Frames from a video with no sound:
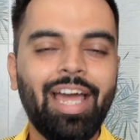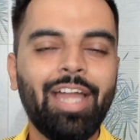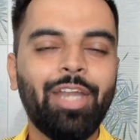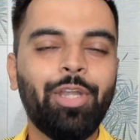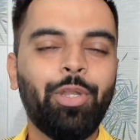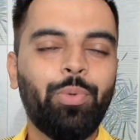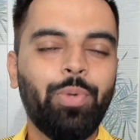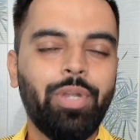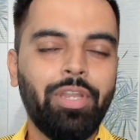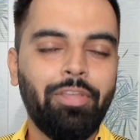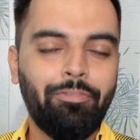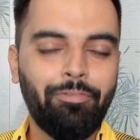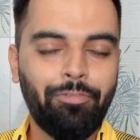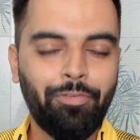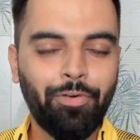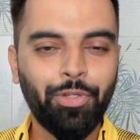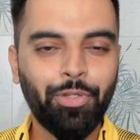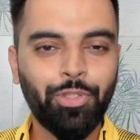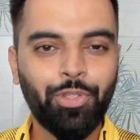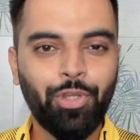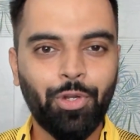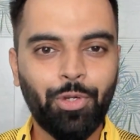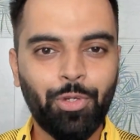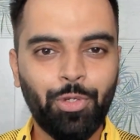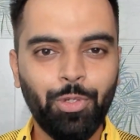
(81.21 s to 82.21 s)
and
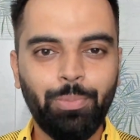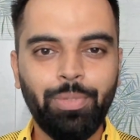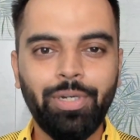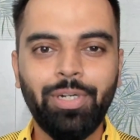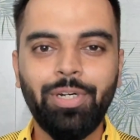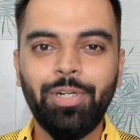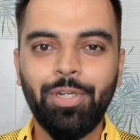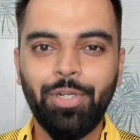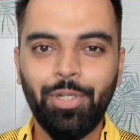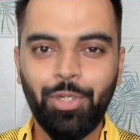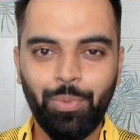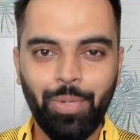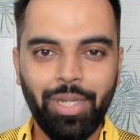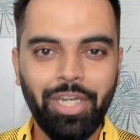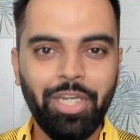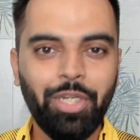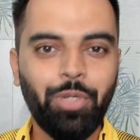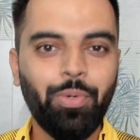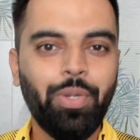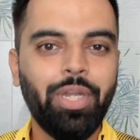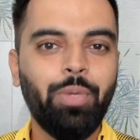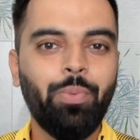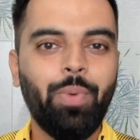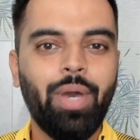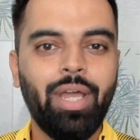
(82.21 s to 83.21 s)
24th October
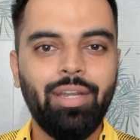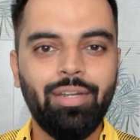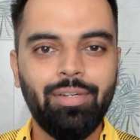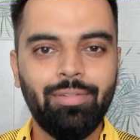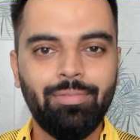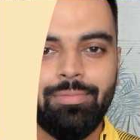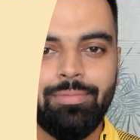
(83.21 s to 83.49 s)
2021.